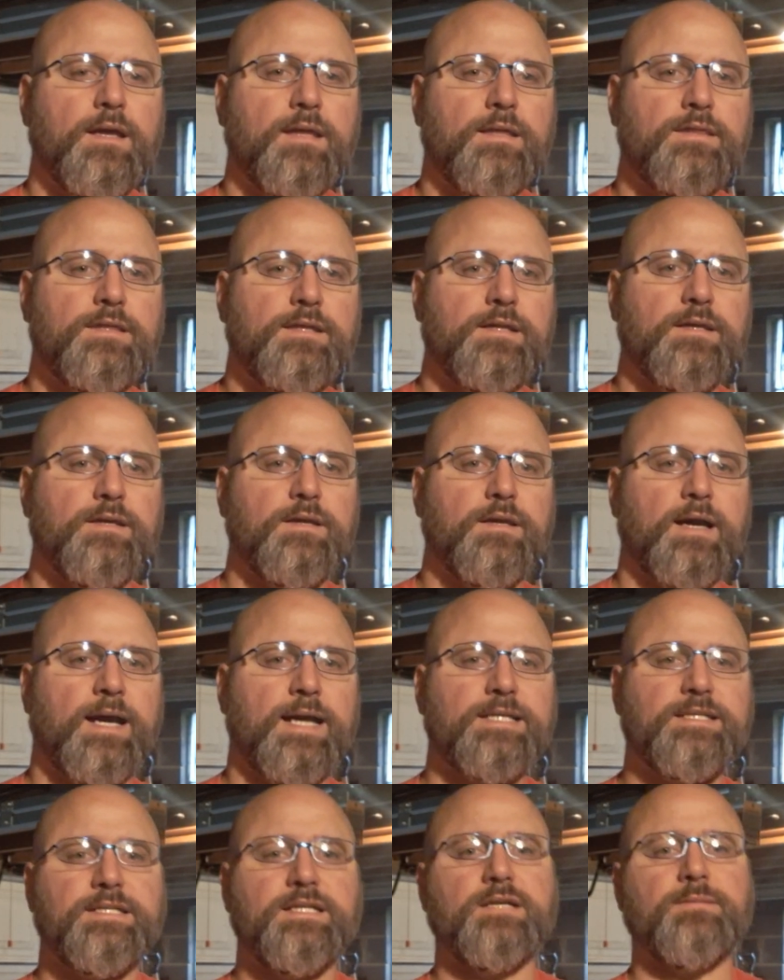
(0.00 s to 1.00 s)
The
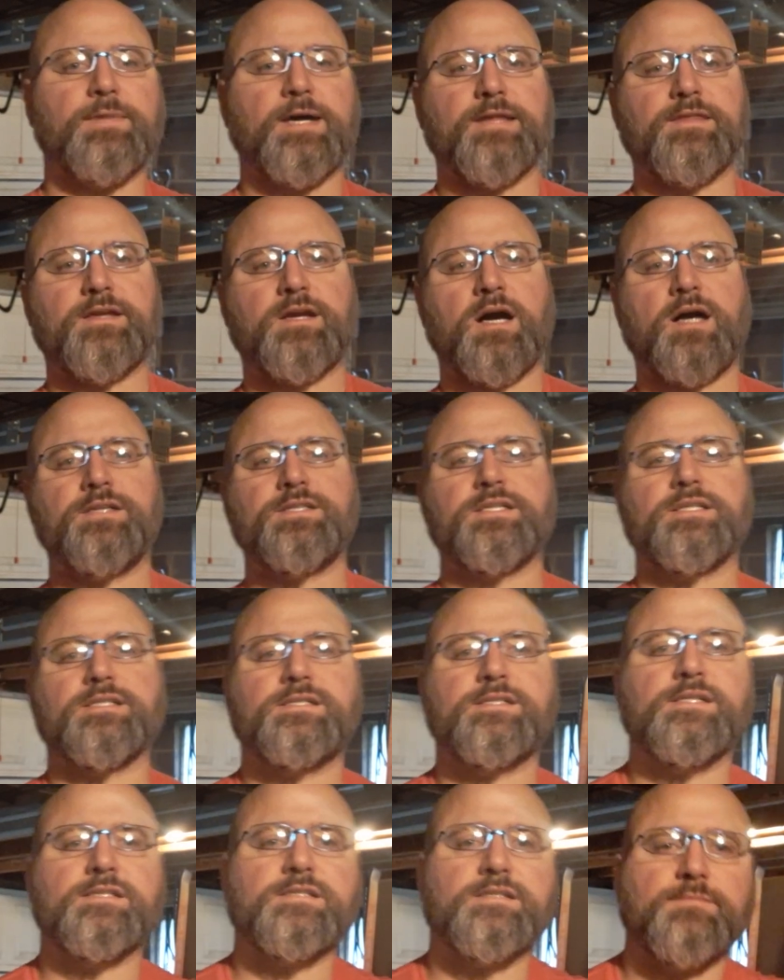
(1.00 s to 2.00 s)
idea behind the conjugate
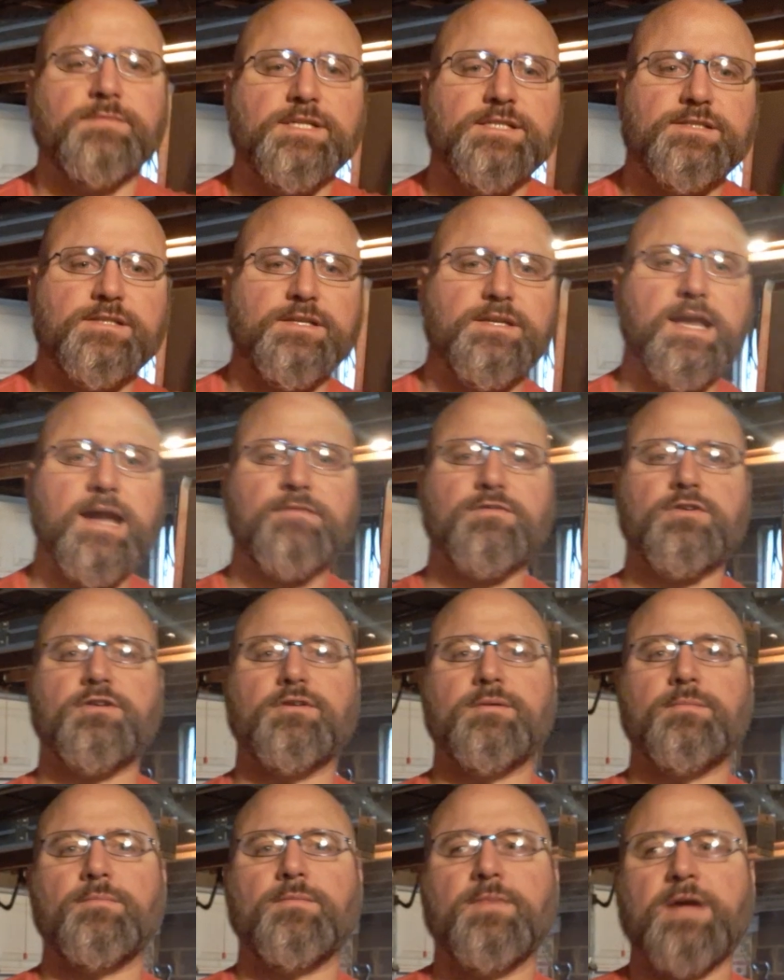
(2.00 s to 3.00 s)
system is to
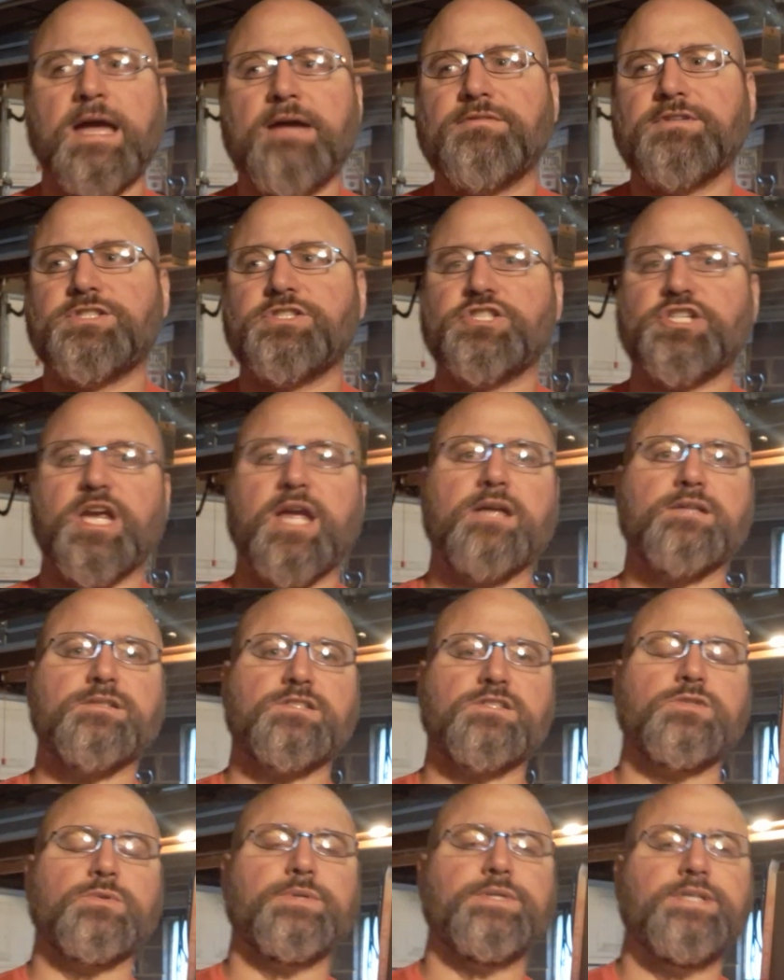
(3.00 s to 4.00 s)
never have a chance
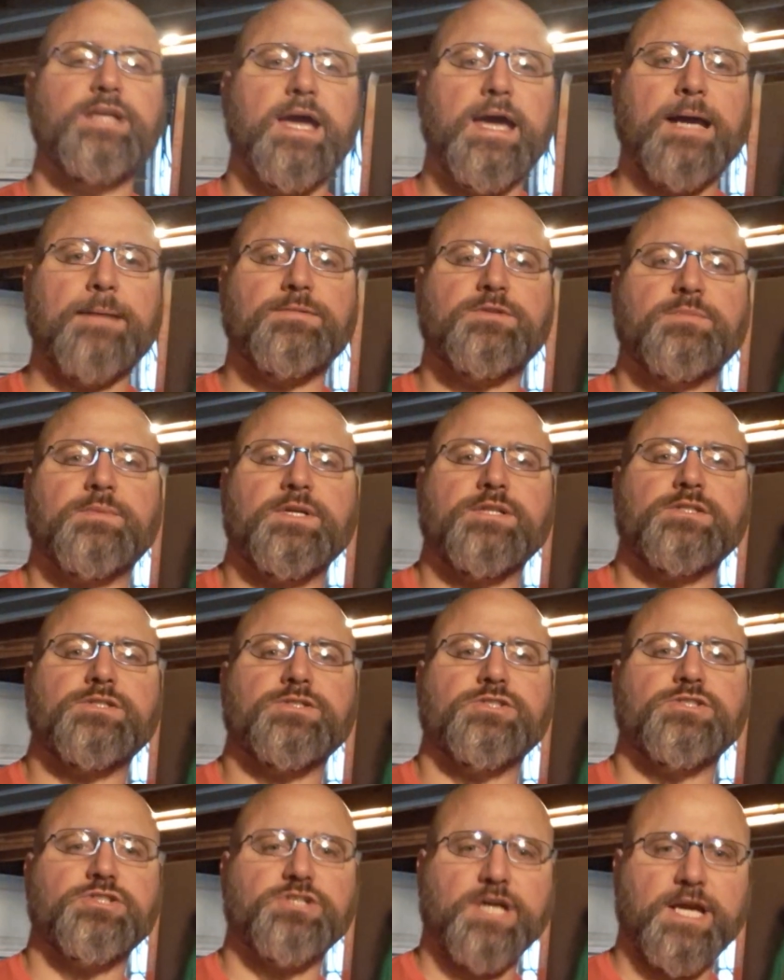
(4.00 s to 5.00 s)
to adapt because
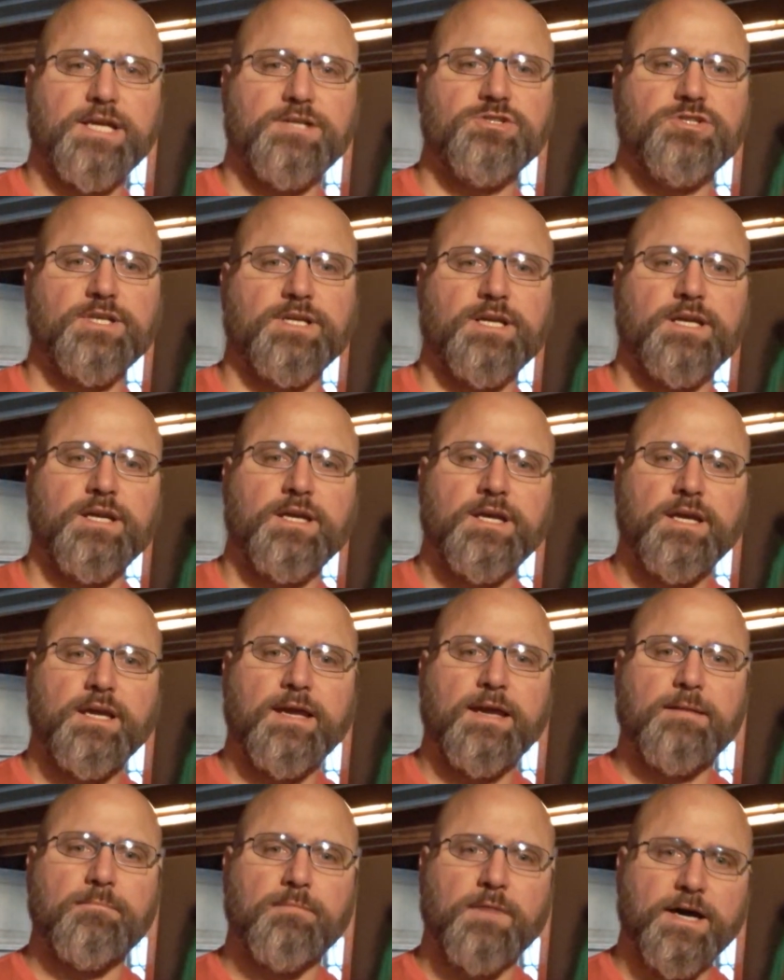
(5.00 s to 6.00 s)
you're changing
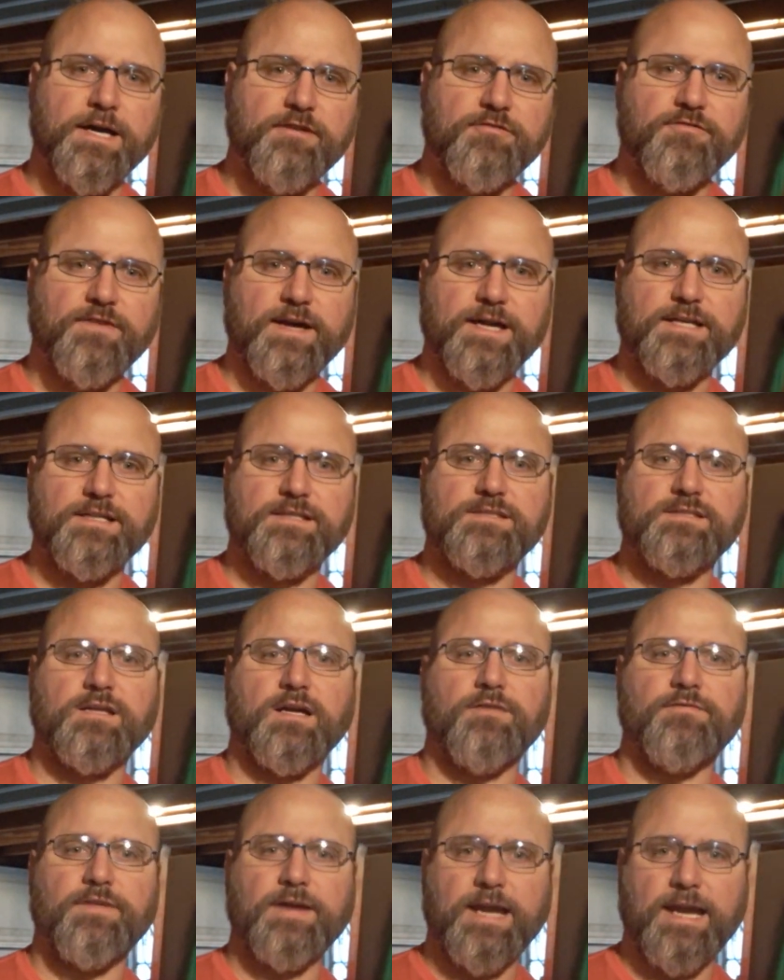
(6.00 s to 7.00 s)
and modifying
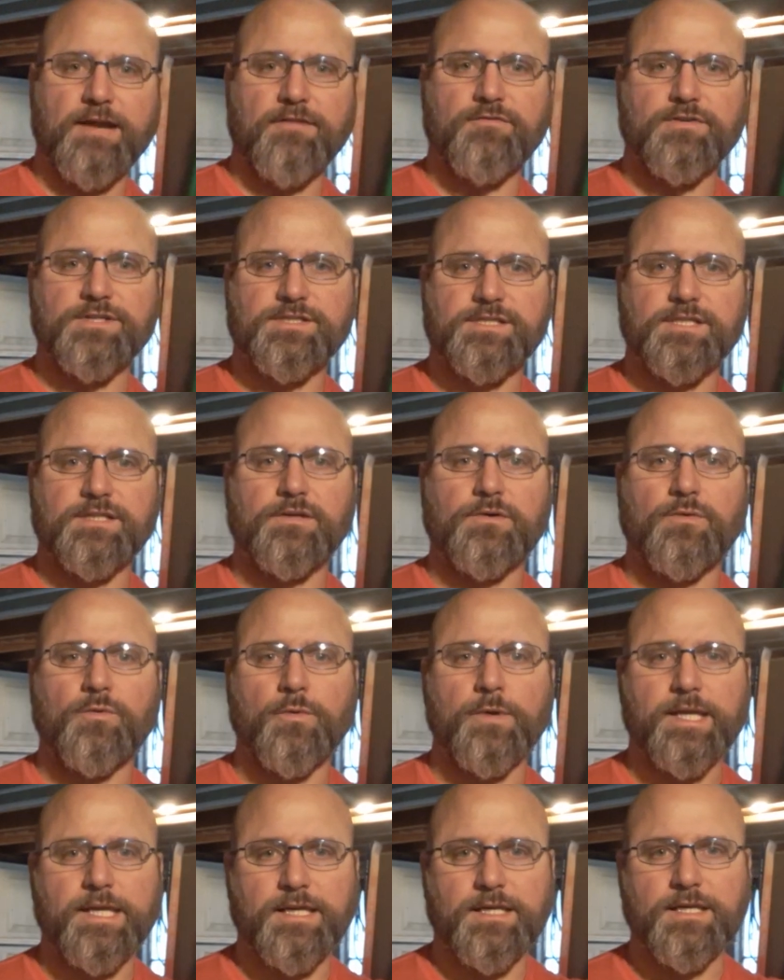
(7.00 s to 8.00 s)
stuff every single
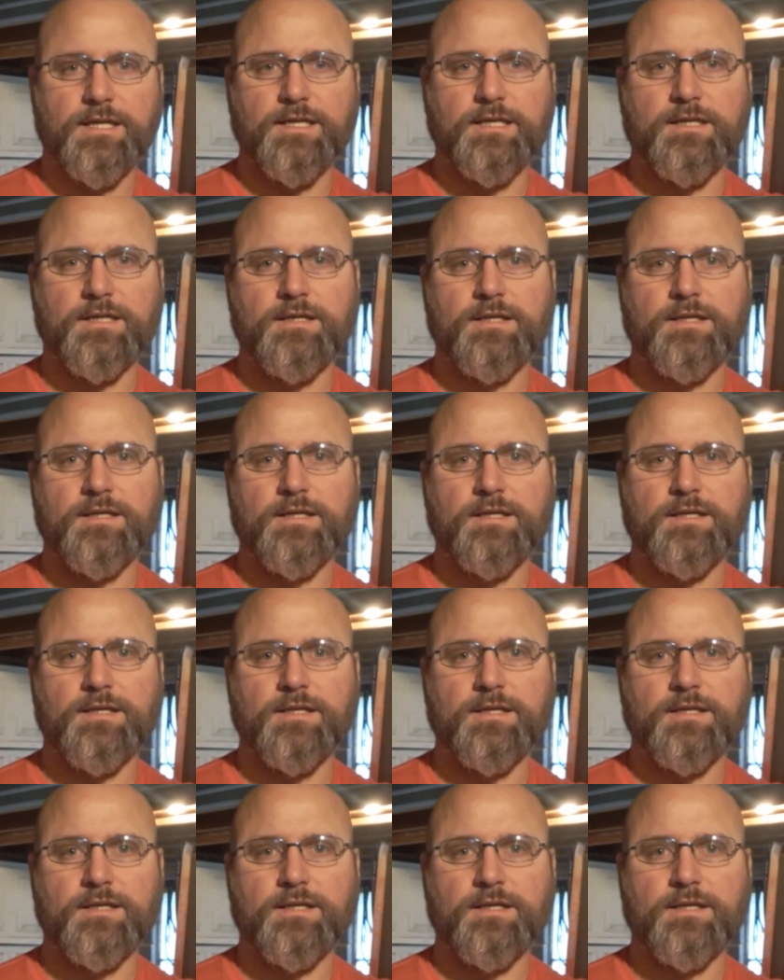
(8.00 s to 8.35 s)
week